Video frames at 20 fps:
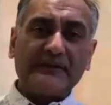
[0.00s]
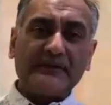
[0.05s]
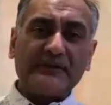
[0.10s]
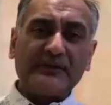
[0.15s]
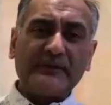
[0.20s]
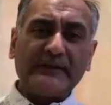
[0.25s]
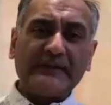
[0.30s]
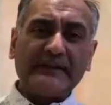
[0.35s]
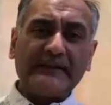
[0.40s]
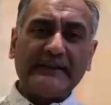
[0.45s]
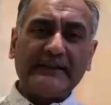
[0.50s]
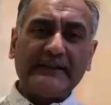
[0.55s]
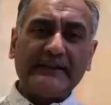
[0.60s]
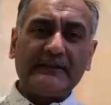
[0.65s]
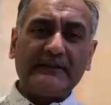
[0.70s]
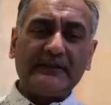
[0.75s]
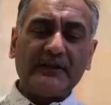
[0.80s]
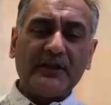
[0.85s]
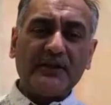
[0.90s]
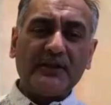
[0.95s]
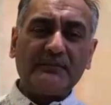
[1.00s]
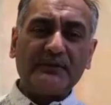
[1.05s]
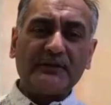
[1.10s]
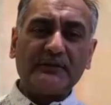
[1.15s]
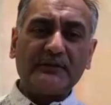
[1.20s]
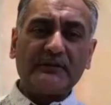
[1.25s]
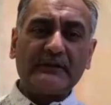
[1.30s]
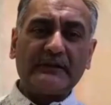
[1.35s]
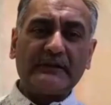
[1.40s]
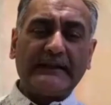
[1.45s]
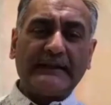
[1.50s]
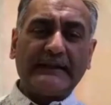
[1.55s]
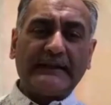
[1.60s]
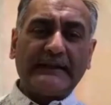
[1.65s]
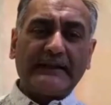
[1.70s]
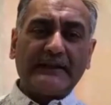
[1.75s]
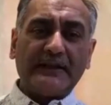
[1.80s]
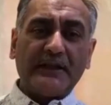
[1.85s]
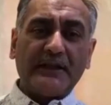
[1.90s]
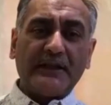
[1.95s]
During the global
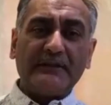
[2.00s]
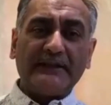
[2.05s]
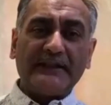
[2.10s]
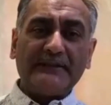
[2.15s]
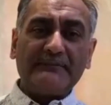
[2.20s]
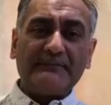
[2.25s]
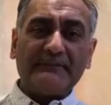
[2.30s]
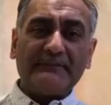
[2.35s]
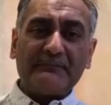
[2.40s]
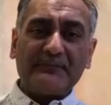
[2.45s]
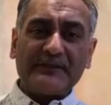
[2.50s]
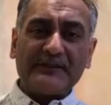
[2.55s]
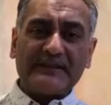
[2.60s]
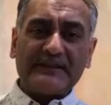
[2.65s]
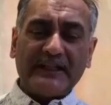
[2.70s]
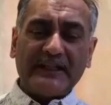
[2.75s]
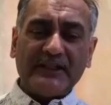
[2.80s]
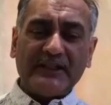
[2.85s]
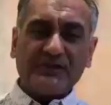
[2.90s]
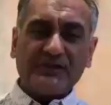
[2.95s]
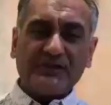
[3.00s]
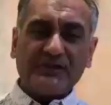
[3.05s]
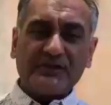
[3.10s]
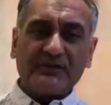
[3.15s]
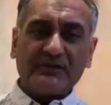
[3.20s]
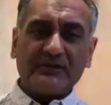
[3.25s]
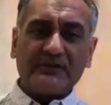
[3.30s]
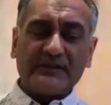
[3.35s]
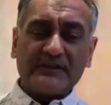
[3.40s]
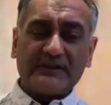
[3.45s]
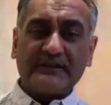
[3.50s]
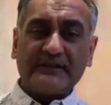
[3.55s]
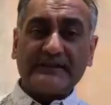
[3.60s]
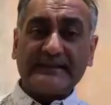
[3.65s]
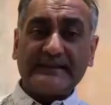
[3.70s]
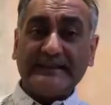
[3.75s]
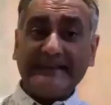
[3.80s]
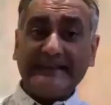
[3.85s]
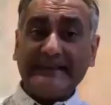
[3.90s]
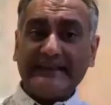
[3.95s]
lower limb amputation
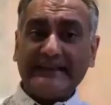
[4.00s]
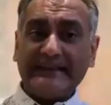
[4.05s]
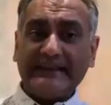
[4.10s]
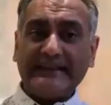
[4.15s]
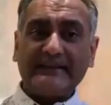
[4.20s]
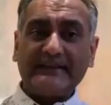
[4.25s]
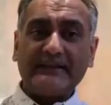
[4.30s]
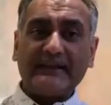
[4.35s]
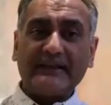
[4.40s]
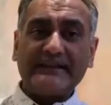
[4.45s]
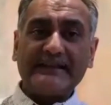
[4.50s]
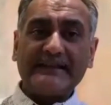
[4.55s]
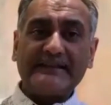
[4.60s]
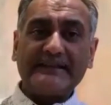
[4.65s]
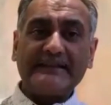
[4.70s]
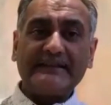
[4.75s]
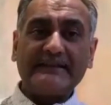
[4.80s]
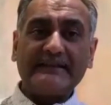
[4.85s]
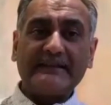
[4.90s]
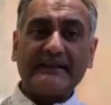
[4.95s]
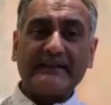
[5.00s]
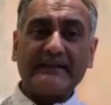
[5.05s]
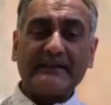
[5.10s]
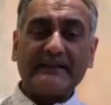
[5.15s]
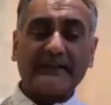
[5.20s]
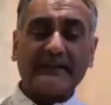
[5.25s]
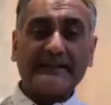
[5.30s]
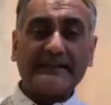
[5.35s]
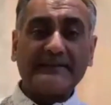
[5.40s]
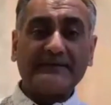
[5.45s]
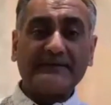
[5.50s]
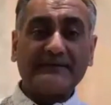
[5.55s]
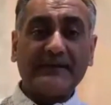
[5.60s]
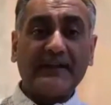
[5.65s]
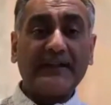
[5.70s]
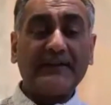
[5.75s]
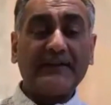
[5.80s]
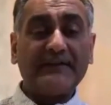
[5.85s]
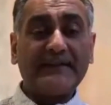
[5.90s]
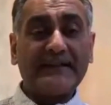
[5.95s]
study in
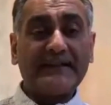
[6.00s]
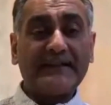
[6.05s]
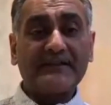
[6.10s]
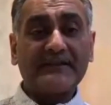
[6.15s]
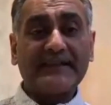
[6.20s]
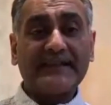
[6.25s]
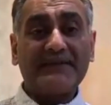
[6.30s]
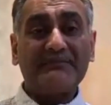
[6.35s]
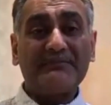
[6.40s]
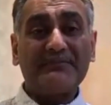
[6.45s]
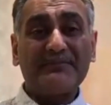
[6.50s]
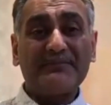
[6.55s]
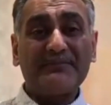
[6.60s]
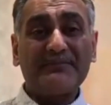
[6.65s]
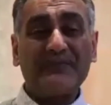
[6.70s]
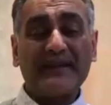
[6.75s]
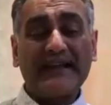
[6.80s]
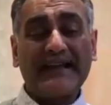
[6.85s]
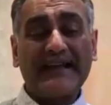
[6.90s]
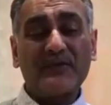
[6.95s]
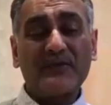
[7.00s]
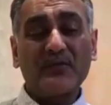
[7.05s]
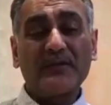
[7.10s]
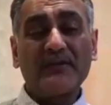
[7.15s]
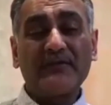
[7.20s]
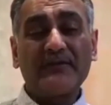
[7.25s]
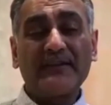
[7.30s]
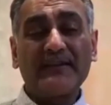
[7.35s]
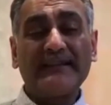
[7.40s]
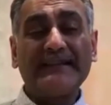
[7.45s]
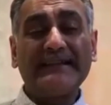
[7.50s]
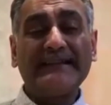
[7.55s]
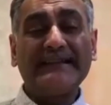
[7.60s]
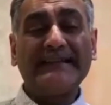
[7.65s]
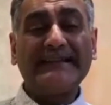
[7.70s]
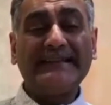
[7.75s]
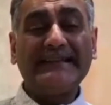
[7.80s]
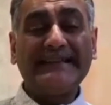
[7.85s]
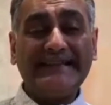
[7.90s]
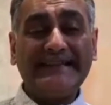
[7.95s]
1995, Leicester came as one of the
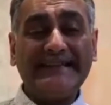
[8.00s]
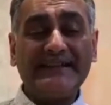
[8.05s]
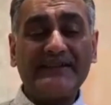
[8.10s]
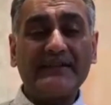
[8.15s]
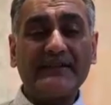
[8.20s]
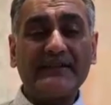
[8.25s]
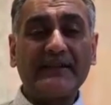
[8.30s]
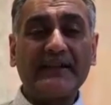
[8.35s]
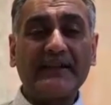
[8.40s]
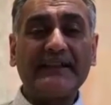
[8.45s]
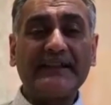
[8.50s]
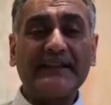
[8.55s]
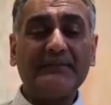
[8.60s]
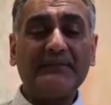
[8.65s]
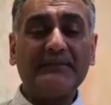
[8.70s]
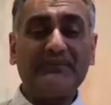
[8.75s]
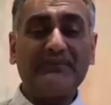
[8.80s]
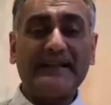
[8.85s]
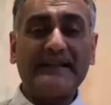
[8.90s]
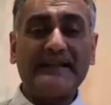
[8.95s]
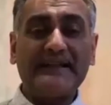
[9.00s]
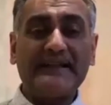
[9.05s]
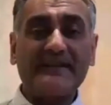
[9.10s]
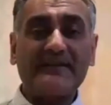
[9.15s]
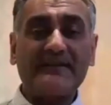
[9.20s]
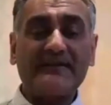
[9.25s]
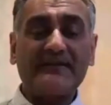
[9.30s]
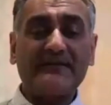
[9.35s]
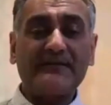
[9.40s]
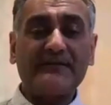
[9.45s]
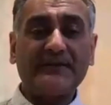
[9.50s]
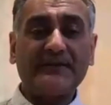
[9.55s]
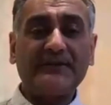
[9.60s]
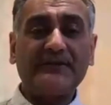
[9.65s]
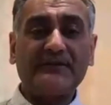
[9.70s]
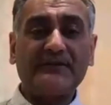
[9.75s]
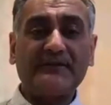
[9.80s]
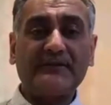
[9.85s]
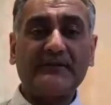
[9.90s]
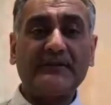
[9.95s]
least likely places for
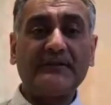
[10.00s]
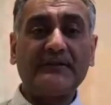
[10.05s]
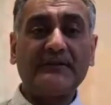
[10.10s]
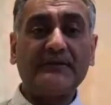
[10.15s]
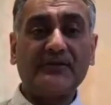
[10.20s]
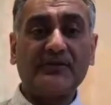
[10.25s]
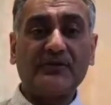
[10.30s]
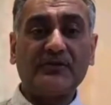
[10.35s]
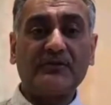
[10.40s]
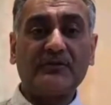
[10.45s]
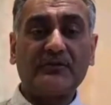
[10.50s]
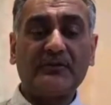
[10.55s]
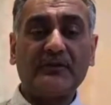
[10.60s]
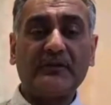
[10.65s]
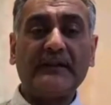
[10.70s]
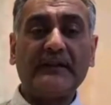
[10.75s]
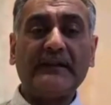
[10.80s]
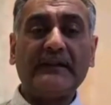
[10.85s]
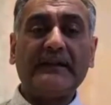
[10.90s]
you to lose your